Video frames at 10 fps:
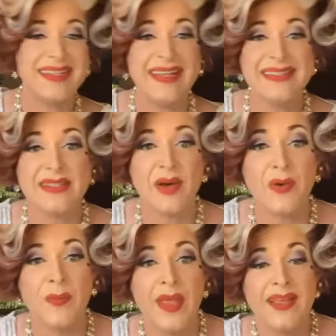
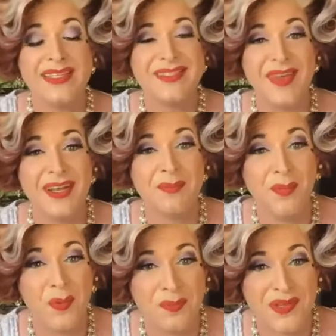Lizzo, is very
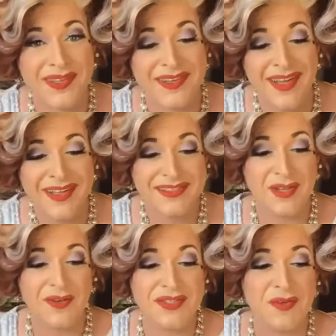popular.
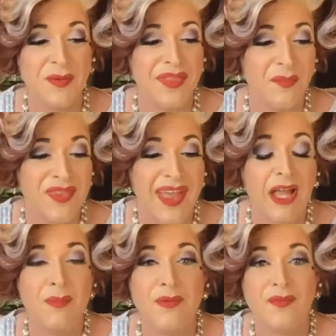So with the
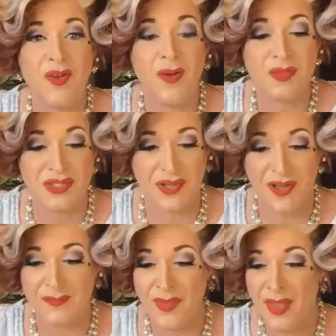help of Tom
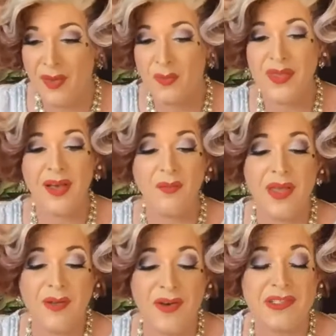Shaw, we
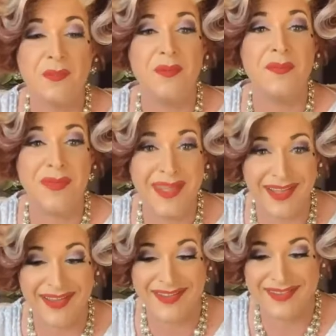are going to
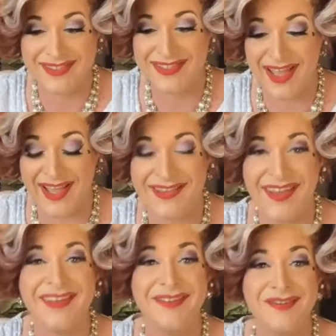premiere
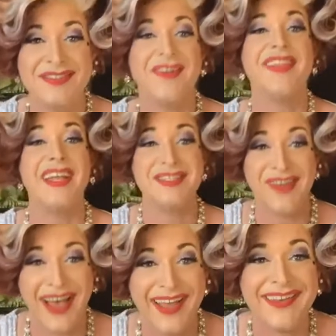tonight a new song.
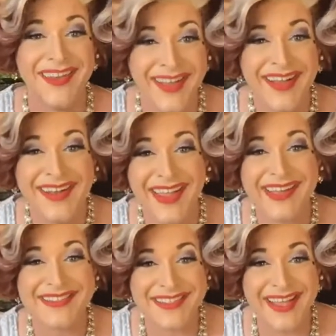That's right,
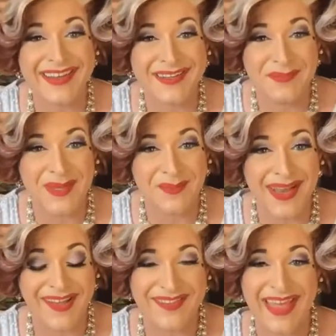ladies and
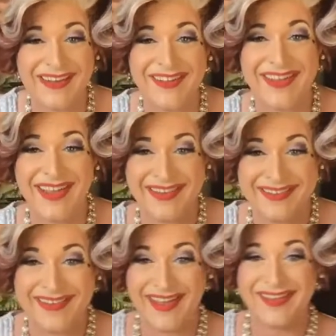gentlepeople out there on the
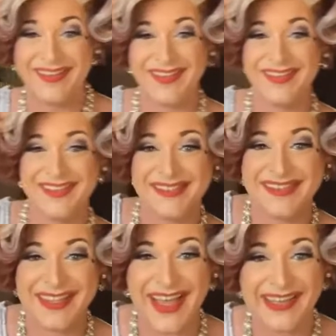internet. This
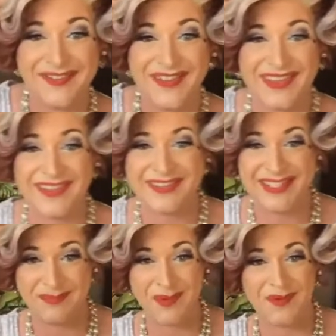is the kind of thing you
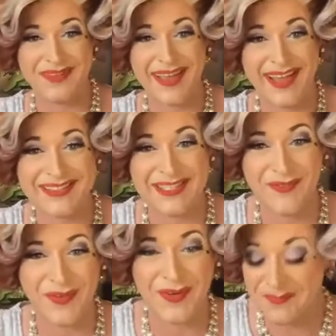tip old Katya
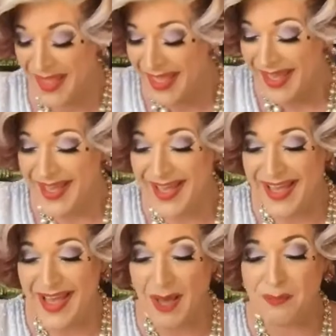for.
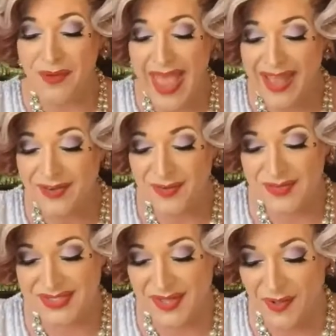A brand
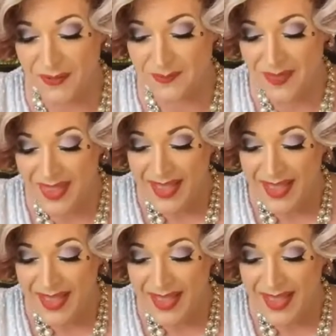new song.